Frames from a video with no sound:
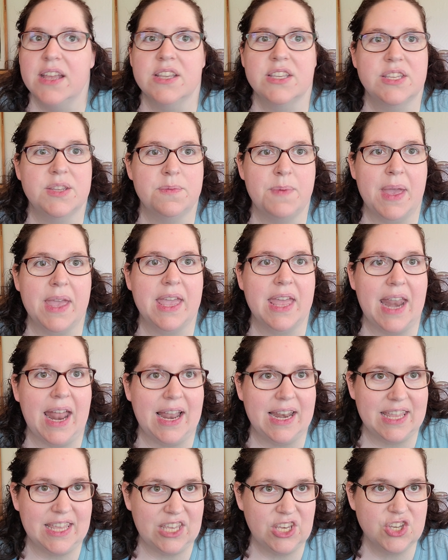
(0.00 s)
to make it
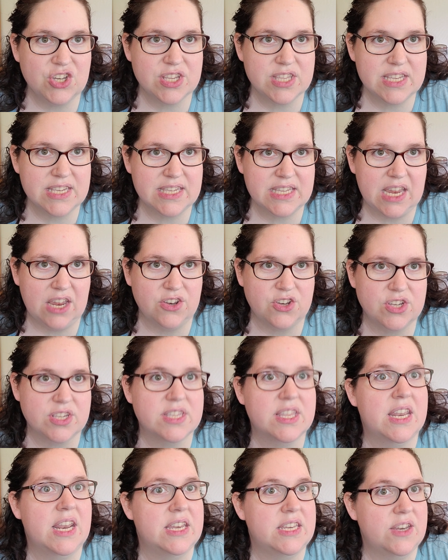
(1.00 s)
at each of the stages
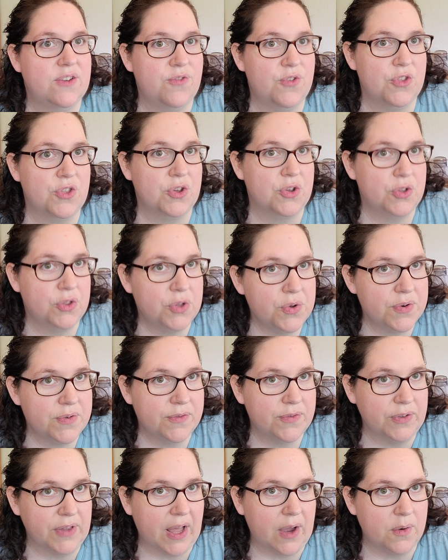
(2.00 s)
that I did for the
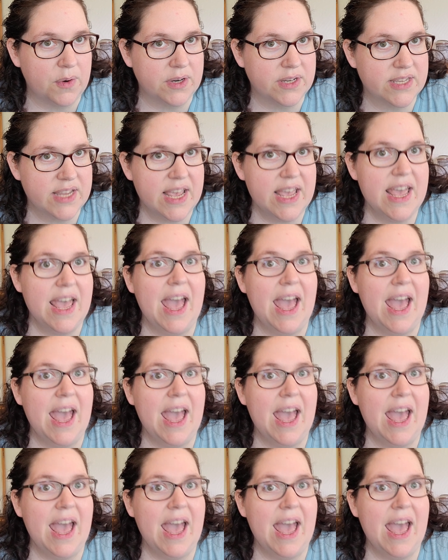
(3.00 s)
gluten flours,